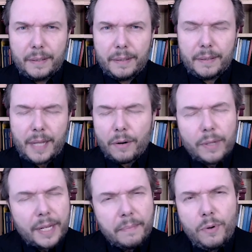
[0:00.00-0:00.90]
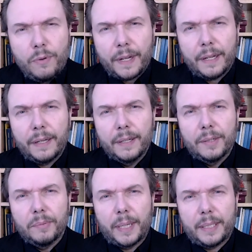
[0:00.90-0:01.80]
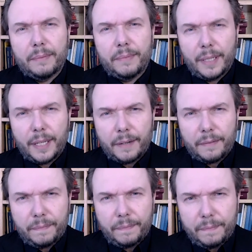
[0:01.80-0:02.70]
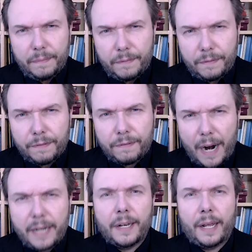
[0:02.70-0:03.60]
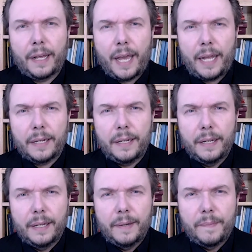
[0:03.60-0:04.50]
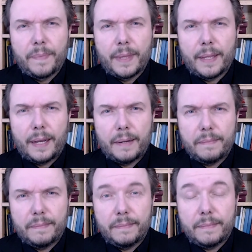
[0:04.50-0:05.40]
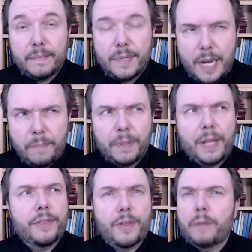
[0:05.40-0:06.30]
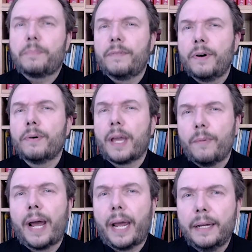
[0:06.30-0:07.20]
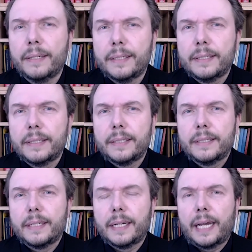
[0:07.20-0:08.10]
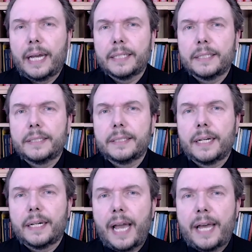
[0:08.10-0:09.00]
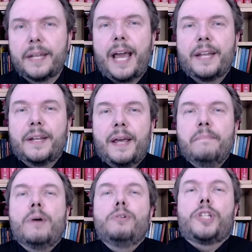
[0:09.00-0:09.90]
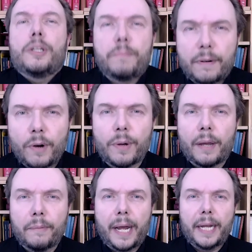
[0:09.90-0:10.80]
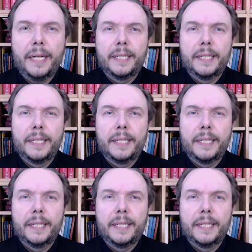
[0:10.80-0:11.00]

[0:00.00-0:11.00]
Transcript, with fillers: not only in a moving, but really in a frightening and uh, deeply thought provoking way and, uh, and, and emotion provoking way.